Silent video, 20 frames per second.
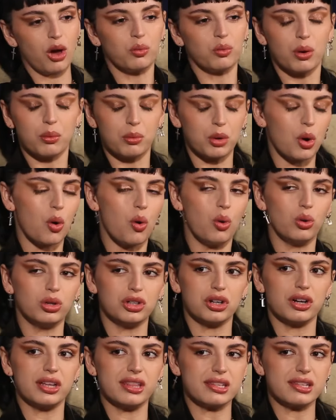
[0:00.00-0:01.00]
on when we're
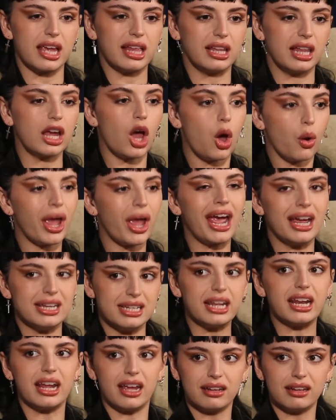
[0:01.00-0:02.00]
older and say like okay I
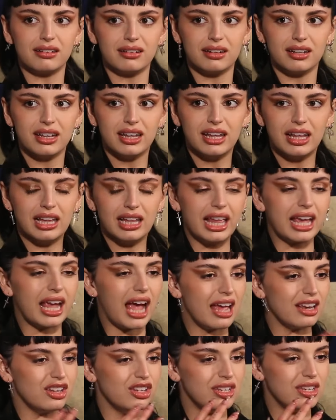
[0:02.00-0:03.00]
did it like
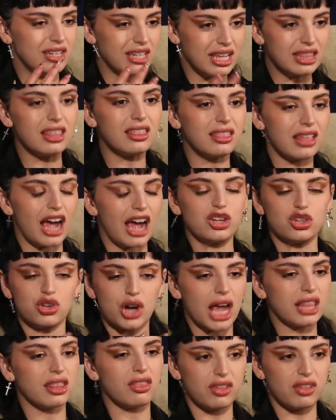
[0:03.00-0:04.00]
I did the th- I
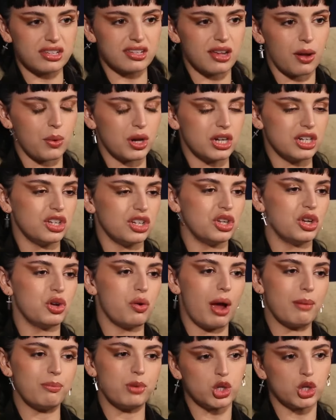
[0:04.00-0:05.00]
tried the things I wanted to do
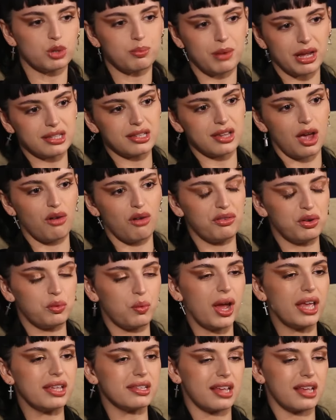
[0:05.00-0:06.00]
I pushed myself in
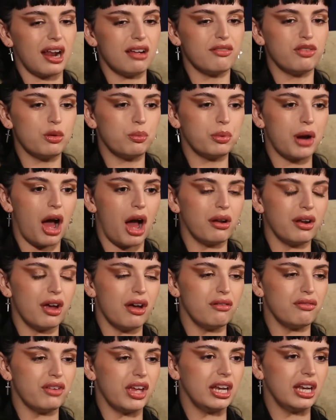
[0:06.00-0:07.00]
ways that I feel proud
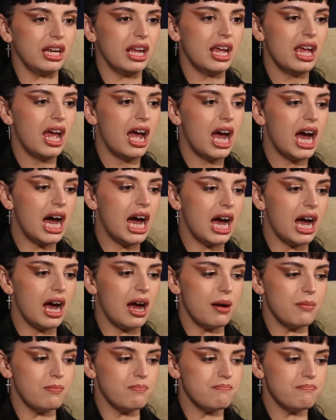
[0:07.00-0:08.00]
of and
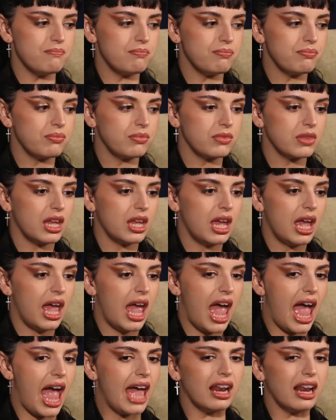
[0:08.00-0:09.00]
um,
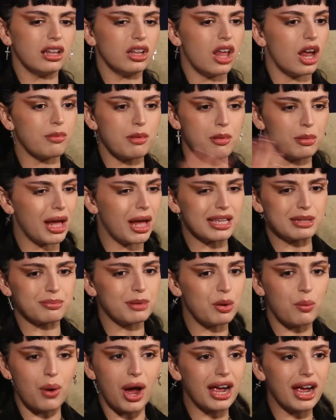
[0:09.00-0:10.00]
and a lot of people ask
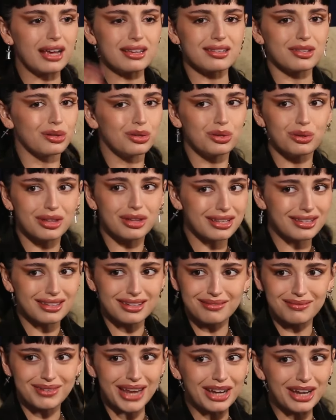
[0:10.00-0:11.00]
me why I still do
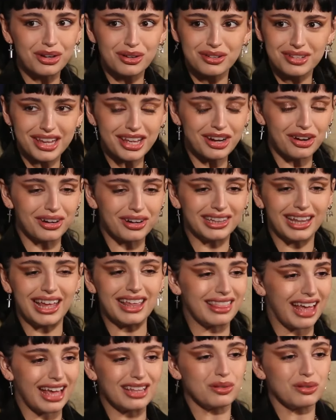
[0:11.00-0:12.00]
this 10 years later. And
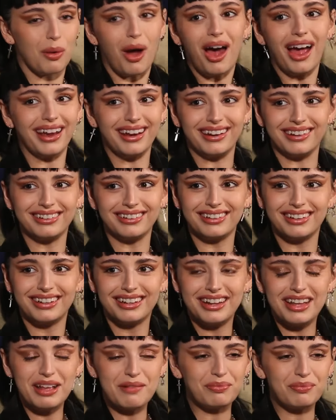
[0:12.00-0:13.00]
like, that's why,
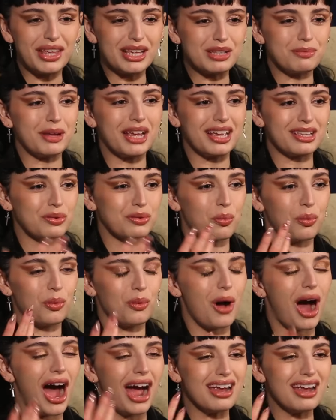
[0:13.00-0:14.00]
is because
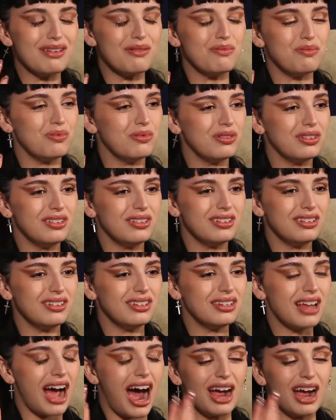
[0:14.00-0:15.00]
I,
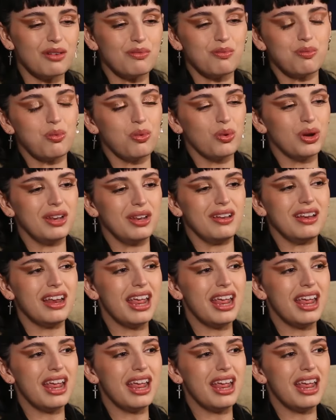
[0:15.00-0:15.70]
I would